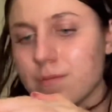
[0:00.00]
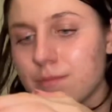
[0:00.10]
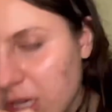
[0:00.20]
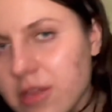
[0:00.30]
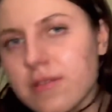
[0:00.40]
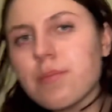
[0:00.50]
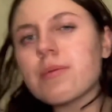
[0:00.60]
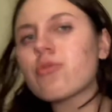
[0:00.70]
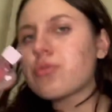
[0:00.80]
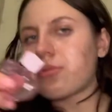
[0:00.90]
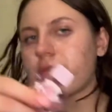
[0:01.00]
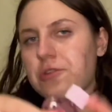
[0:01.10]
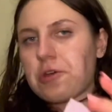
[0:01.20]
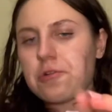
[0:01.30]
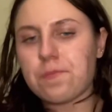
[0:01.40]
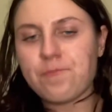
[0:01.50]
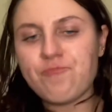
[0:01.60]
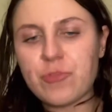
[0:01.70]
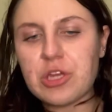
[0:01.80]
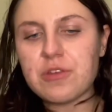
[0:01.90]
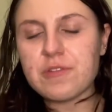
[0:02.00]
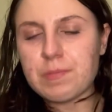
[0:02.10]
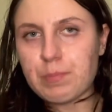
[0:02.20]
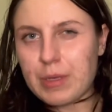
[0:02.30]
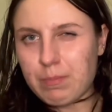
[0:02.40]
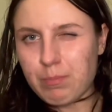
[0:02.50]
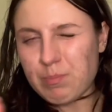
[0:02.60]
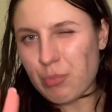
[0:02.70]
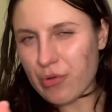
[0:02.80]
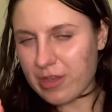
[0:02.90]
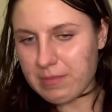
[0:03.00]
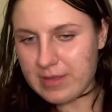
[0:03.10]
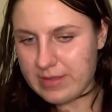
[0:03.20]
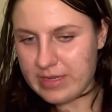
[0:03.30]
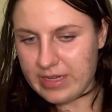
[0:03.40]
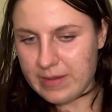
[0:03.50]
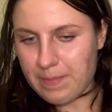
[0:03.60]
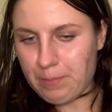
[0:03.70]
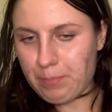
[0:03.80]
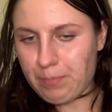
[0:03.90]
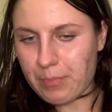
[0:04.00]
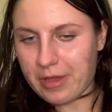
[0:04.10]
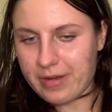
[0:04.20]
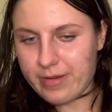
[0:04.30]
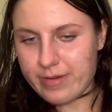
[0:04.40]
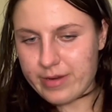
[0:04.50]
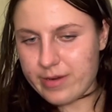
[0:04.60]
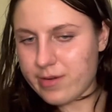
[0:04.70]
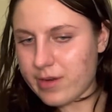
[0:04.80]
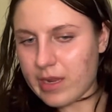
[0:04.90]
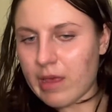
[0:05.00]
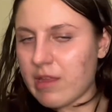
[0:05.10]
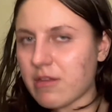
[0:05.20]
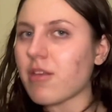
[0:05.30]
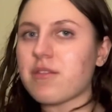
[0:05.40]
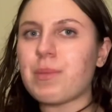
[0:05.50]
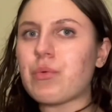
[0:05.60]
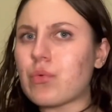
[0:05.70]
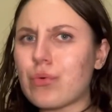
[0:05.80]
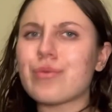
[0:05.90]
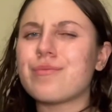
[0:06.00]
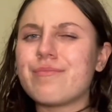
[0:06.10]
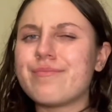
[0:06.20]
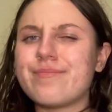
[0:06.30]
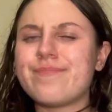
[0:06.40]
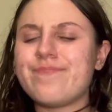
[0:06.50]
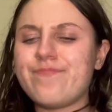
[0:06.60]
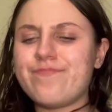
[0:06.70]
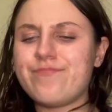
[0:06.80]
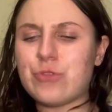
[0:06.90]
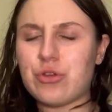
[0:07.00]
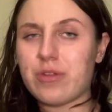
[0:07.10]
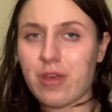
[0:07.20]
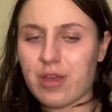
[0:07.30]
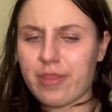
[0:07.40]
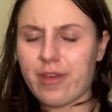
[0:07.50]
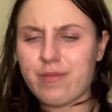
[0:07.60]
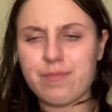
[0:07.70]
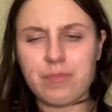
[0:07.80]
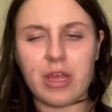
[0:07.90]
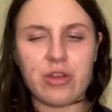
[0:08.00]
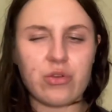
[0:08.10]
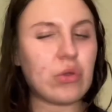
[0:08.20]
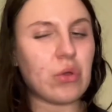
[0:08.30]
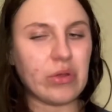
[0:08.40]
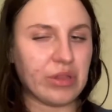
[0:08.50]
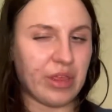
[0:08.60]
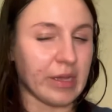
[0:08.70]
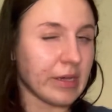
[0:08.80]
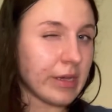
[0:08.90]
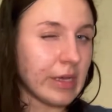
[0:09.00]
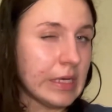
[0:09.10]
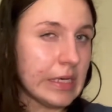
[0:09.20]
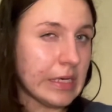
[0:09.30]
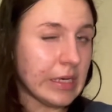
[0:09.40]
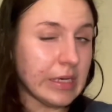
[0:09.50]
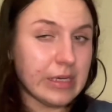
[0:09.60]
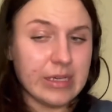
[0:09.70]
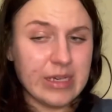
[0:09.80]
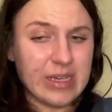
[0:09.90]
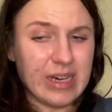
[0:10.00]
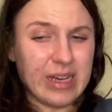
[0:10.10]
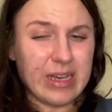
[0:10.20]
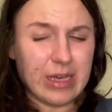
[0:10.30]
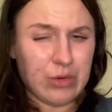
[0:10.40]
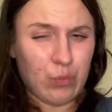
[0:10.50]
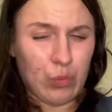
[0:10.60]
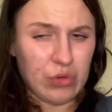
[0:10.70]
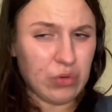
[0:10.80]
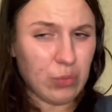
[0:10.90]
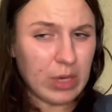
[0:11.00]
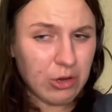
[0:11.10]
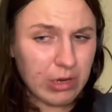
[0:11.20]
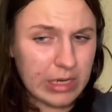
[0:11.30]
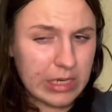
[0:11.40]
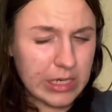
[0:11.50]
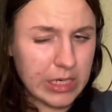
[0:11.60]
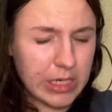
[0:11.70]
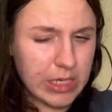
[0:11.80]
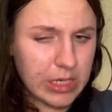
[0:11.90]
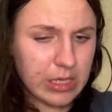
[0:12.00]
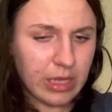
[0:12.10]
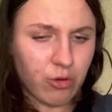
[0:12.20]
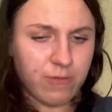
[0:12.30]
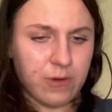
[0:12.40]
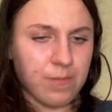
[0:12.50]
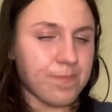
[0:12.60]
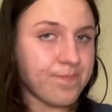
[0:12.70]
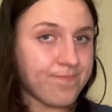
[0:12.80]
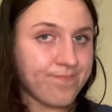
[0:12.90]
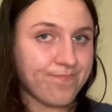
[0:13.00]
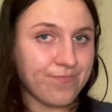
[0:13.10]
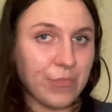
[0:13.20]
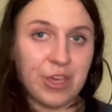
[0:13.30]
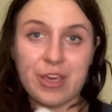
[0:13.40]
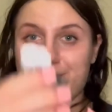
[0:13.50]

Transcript: It is a bit more juvenile. It is a bit body misty, but it does smell good. No denying that. But I don't think I'd want to wear it that often. Okay.